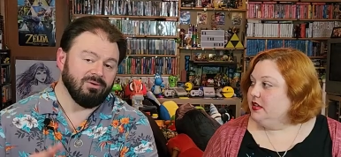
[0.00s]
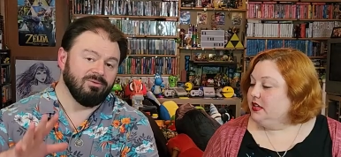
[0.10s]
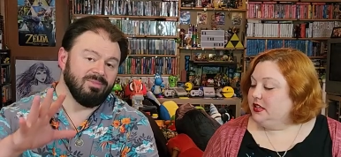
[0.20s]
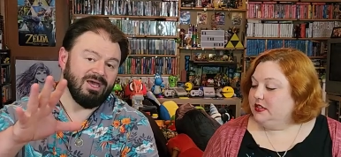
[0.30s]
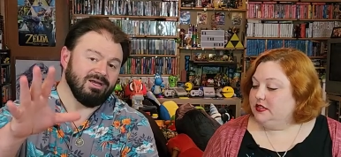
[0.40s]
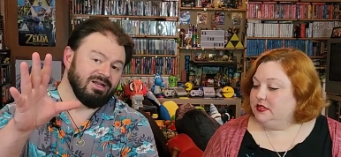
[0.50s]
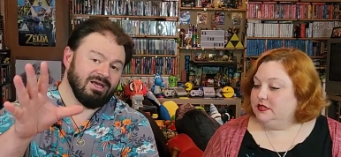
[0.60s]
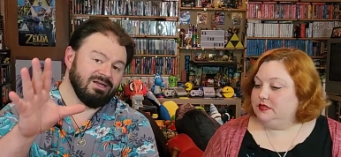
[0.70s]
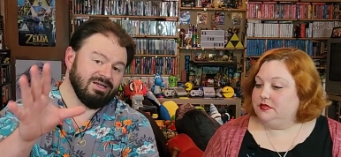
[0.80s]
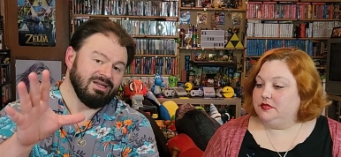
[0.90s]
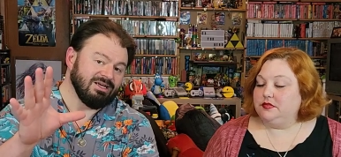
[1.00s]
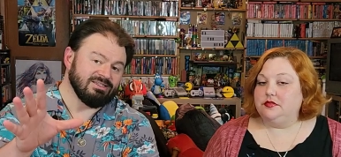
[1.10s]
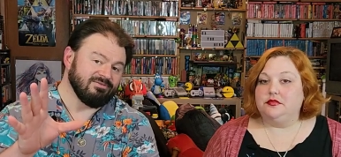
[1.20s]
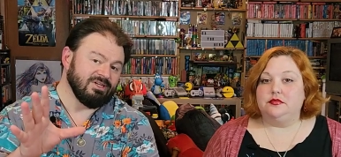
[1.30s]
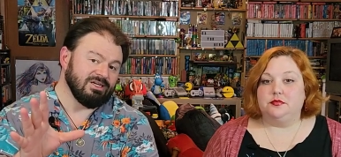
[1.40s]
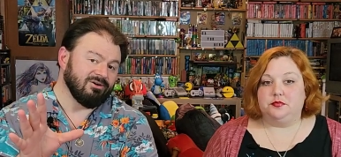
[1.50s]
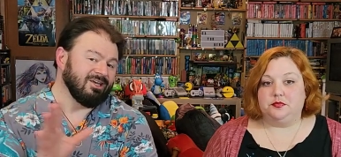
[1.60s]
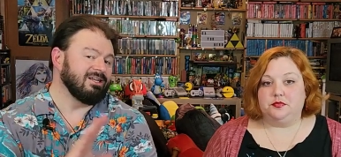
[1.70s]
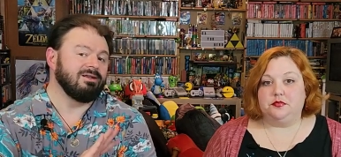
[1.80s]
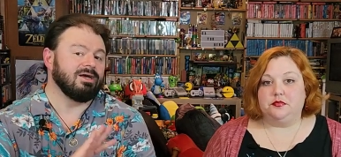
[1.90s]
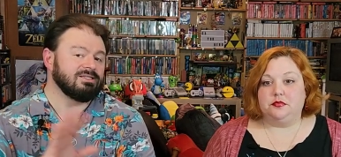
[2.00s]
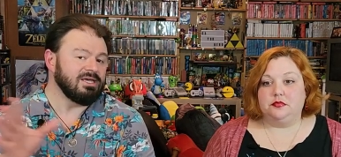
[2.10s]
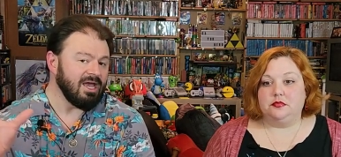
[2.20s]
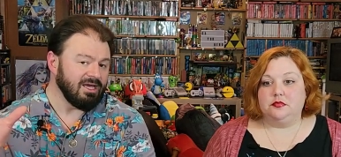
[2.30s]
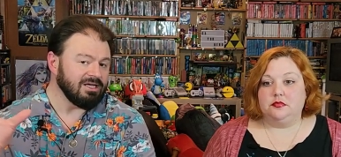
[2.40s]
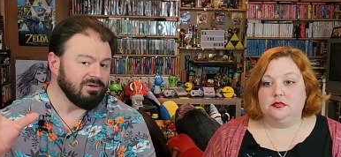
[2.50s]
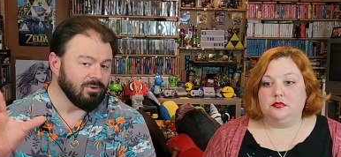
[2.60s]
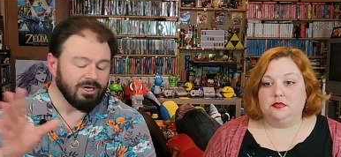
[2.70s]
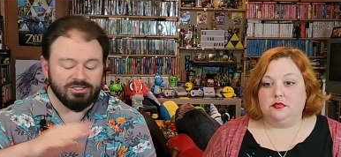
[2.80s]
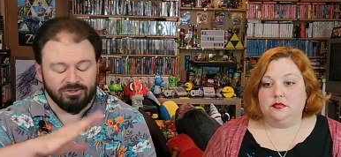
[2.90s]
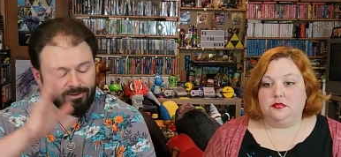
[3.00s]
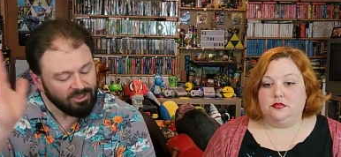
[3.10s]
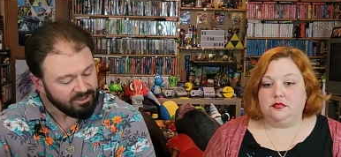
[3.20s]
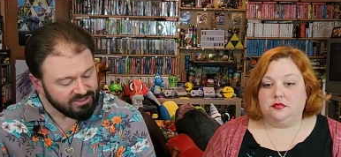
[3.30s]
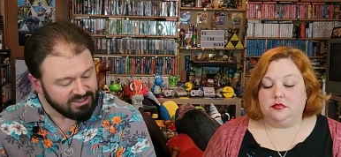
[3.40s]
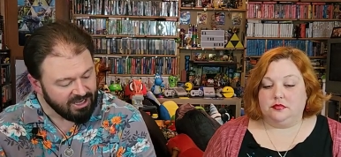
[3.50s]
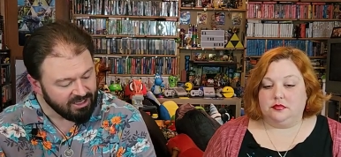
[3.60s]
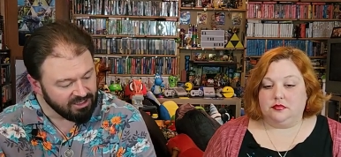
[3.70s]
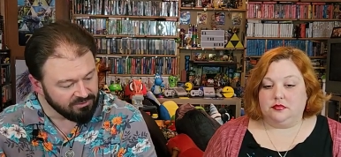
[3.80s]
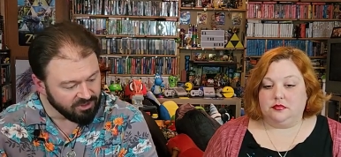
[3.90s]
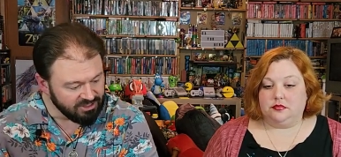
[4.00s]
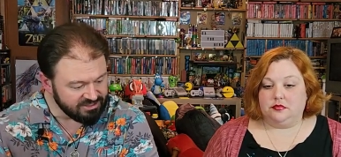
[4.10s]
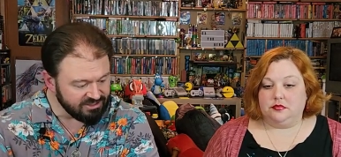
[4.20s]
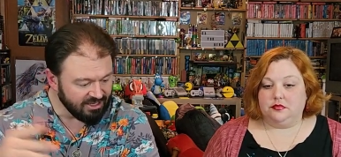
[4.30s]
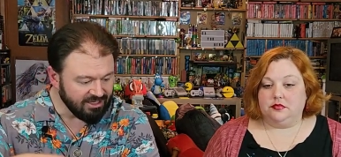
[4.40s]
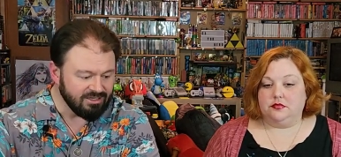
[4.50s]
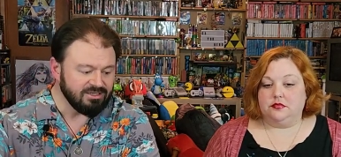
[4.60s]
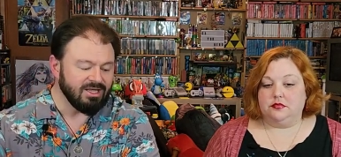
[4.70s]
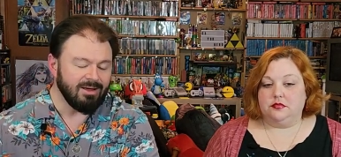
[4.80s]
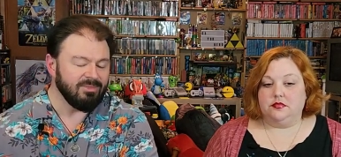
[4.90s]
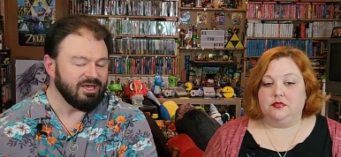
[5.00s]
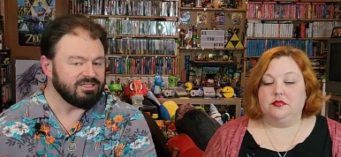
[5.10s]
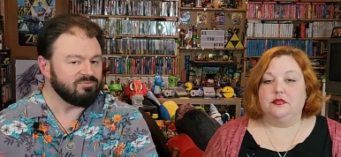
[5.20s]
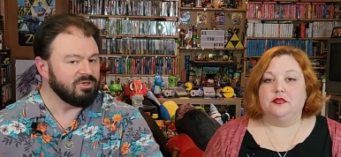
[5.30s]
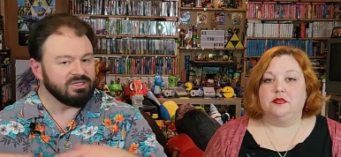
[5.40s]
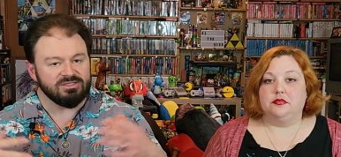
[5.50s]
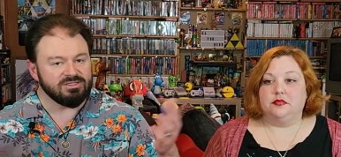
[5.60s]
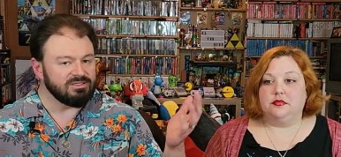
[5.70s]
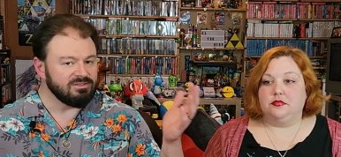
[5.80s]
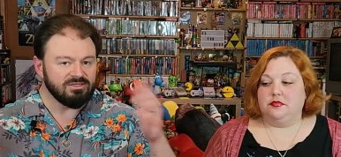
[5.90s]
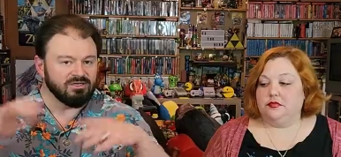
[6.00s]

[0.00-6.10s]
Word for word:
Speaker 1: Now, when Mega Dan did his video, he did not tag anyone, so I'm not going to tag anyone. Let's not get into that mess because then, you